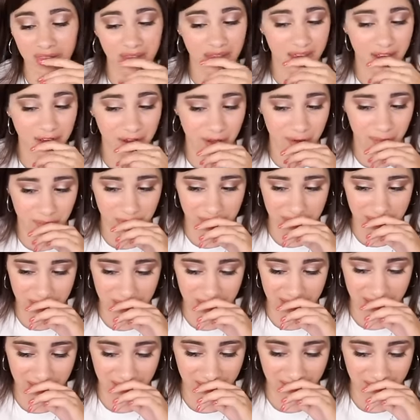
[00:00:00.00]
It could
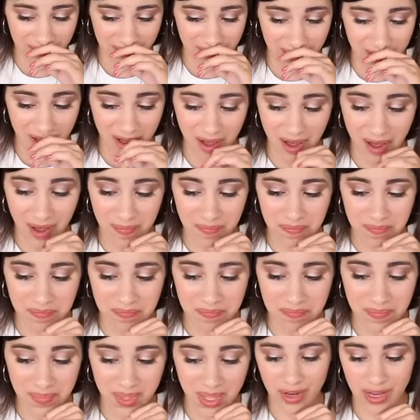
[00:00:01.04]
be
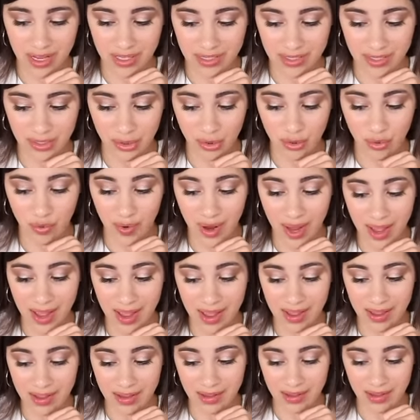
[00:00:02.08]
gum. It's
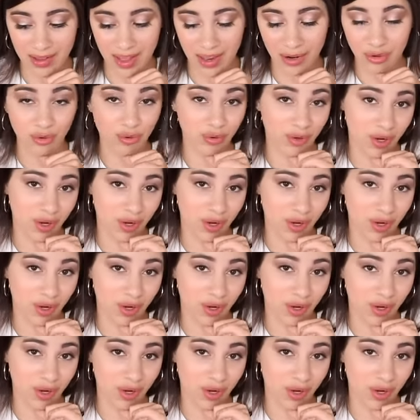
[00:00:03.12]
gray and